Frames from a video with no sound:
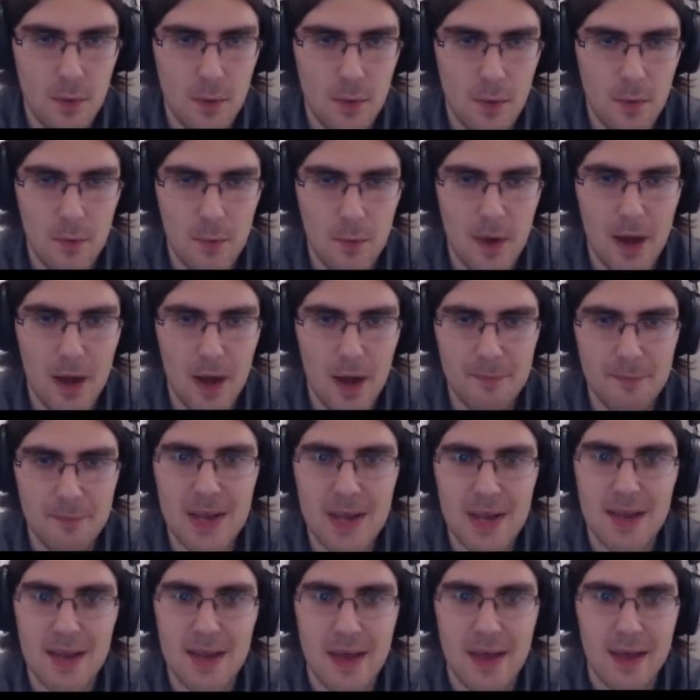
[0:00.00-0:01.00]
No, I've
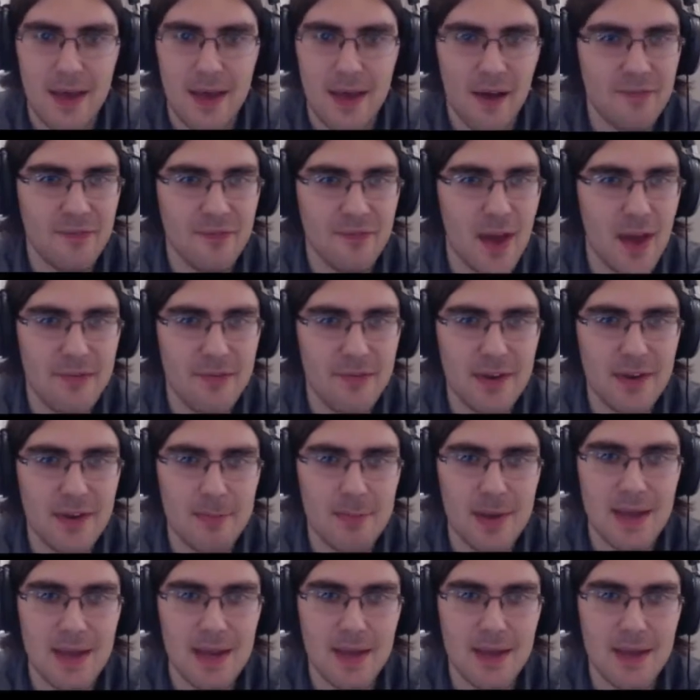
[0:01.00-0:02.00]
been here. I've
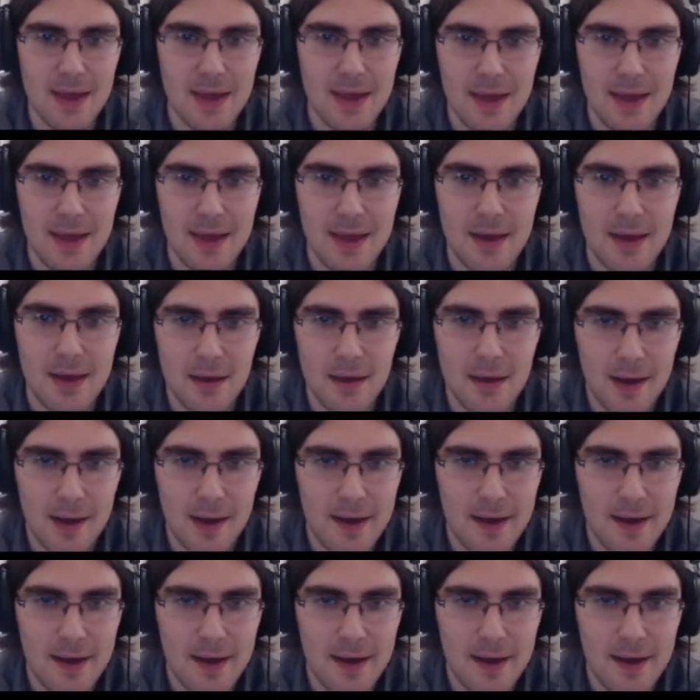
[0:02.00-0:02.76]
definitely been here.